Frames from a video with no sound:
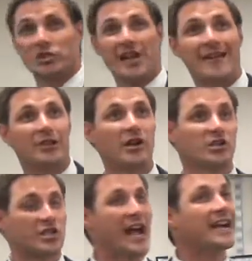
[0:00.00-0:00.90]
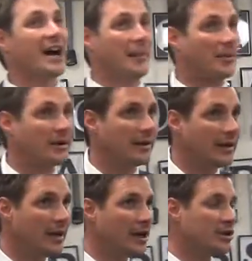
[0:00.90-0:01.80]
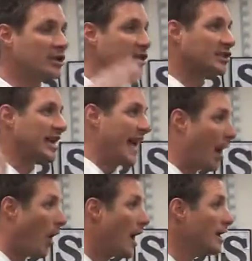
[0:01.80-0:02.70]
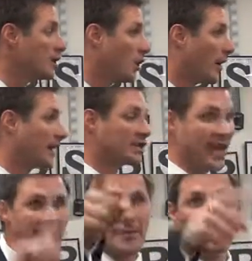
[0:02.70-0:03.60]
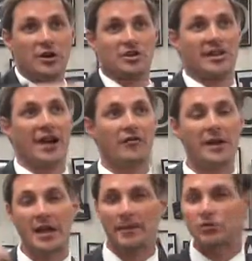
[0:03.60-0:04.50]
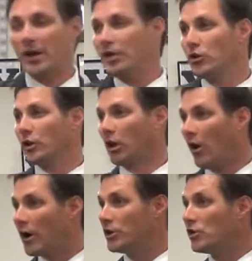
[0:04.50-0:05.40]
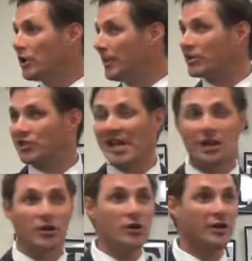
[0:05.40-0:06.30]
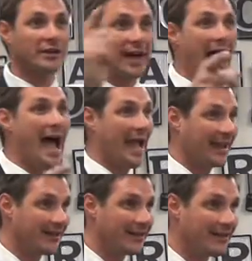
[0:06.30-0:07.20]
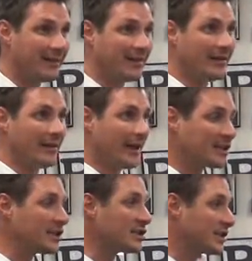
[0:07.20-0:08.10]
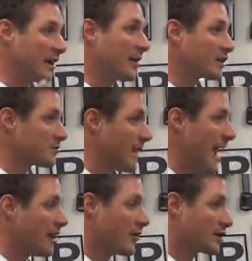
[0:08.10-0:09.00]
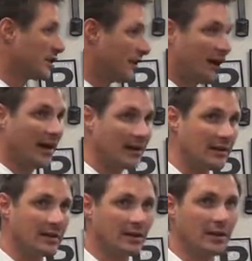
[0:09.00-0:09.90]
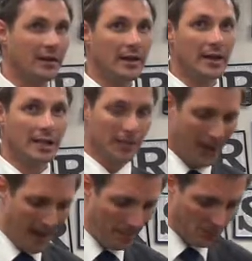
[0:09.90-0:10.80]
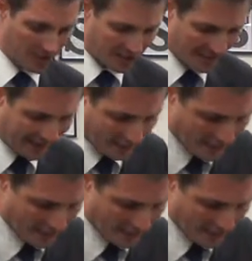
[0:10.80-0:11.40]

just to have a little checkup. Just to say, how are you doing? Examine yourself between you and the Lord. You could be sick or you could die. It's a serious matter, is it not? And the Bible says, let every